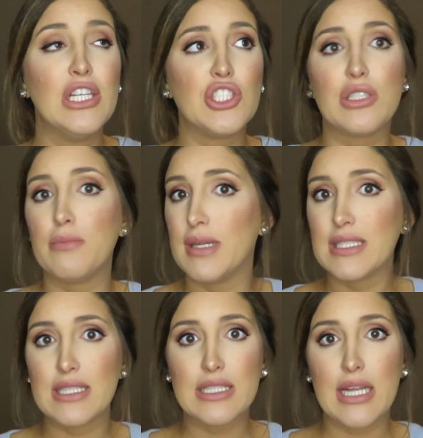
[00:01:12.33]
She
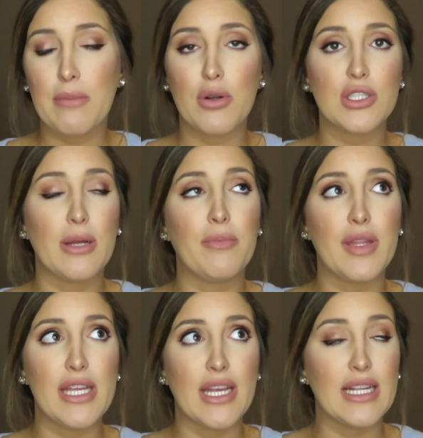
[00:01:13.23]
missed a step or
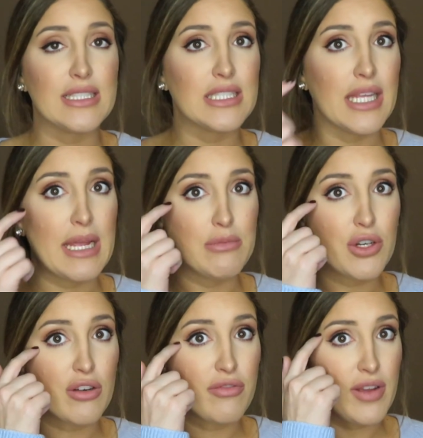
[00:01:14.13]
something and slammed
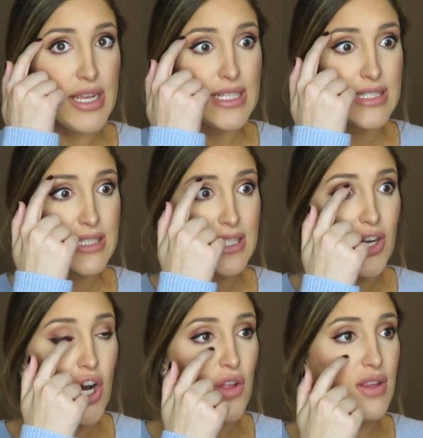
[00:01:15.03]
her face
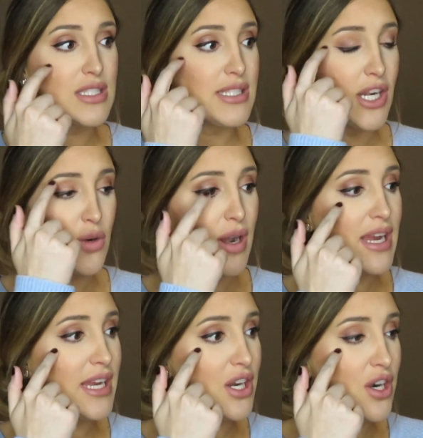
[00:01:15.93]
on the stair
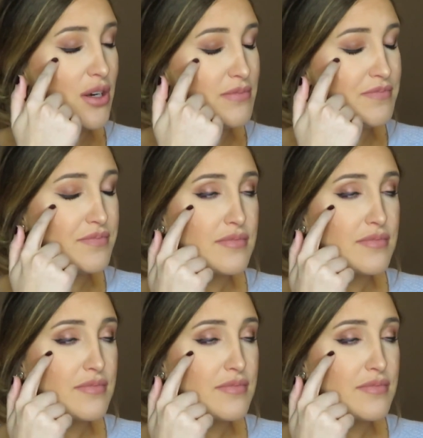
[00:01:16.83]
right here.